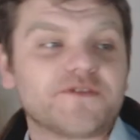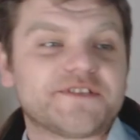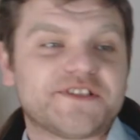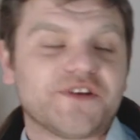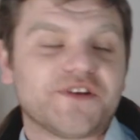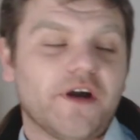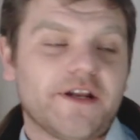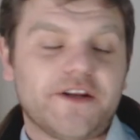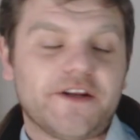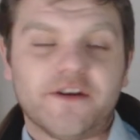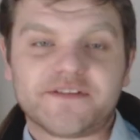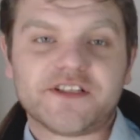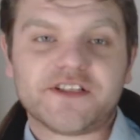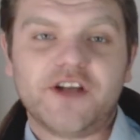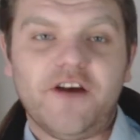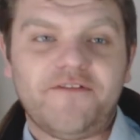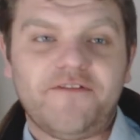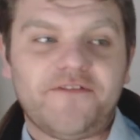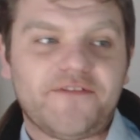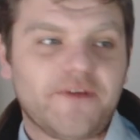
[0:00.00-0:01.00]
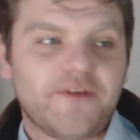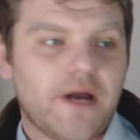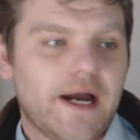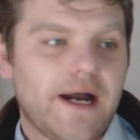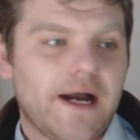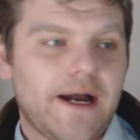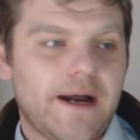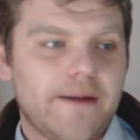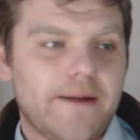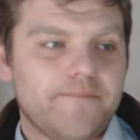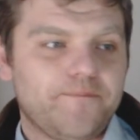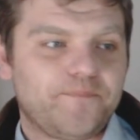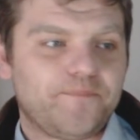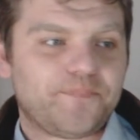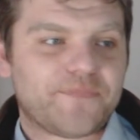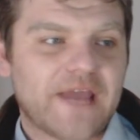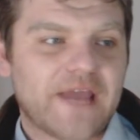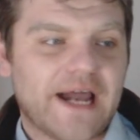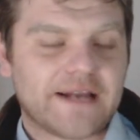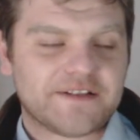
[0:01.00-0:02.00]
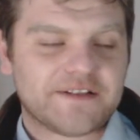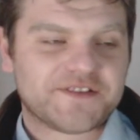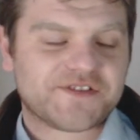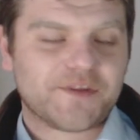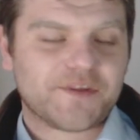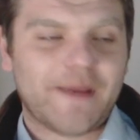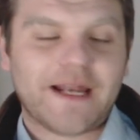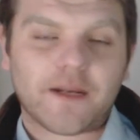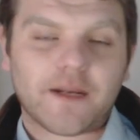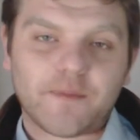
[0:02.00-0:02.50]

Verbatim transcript: These nobles decide enough's enough, um,